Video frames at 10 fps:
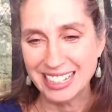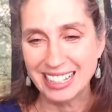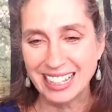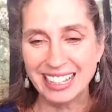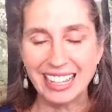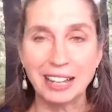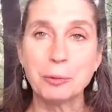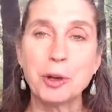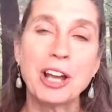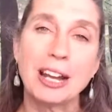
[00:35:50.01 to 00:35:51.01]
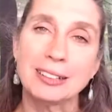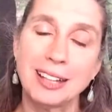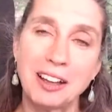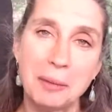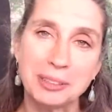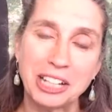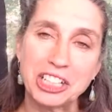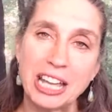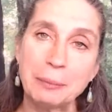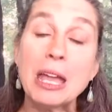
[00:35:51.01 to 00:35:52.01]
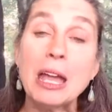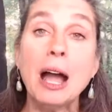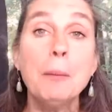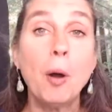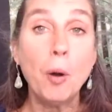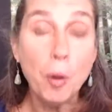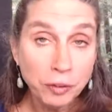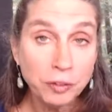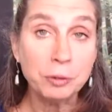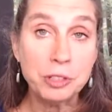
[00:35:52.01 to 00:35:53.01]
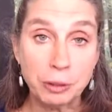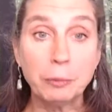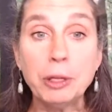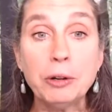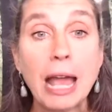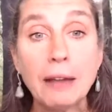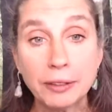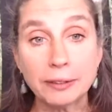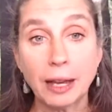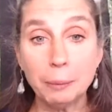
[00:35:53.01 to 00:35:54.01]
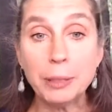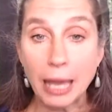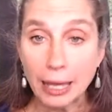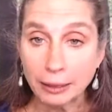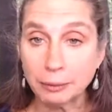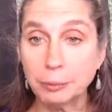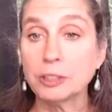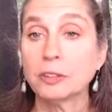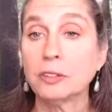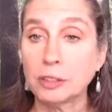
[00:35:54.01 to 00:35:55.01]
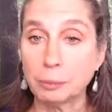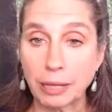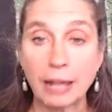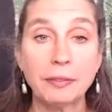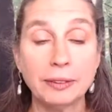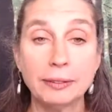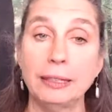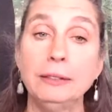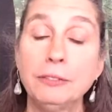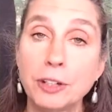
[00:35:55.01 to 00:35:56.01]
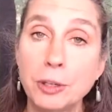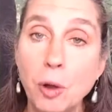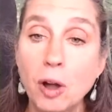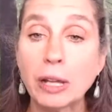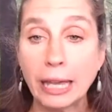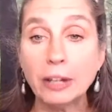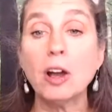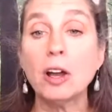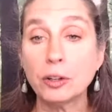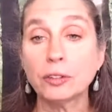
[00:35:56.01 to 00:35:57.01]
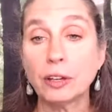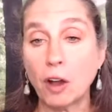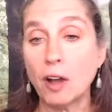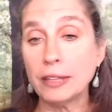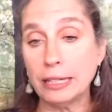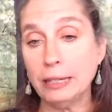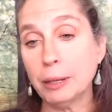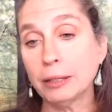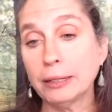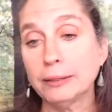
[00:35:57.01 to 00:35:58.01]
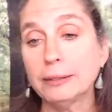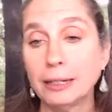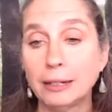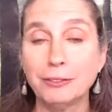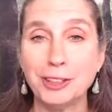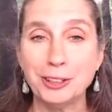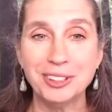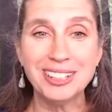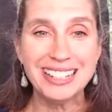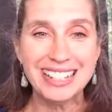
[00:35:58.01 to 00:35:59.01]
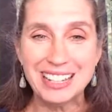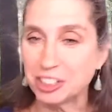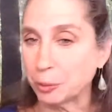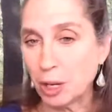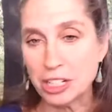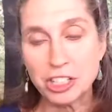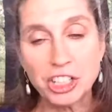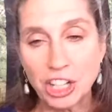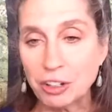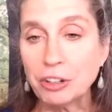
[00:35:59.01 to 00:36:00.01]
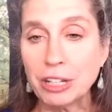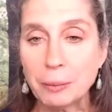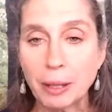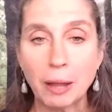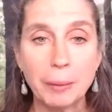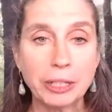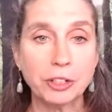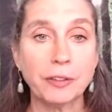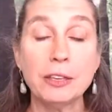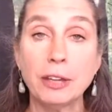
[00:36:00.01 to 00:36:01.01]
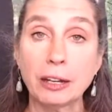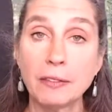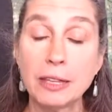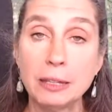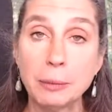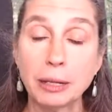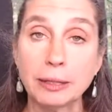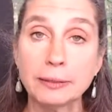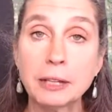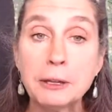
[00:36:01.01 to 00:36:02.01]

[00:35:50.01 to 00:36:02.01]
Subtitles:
Again, warriorgoddess.com/claim. I'm also doing, we don't have this up yet, but just to plant the seed for you all, get yourself on the email list. And if you want to just share your email, I'll make sure that you get on the email list.